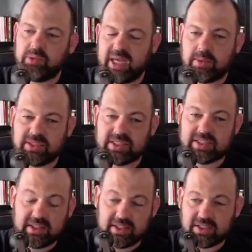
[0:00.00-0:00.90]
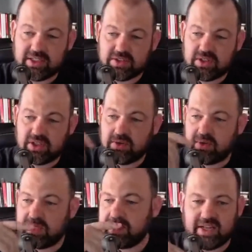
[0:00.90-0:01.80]
and then we'll be able to start lending to
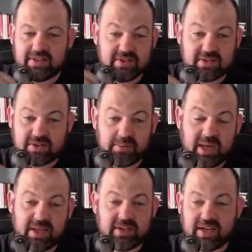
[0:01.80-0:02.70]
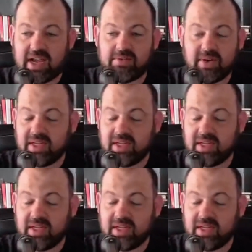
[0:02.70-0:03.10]
you. Your finances are a mess. I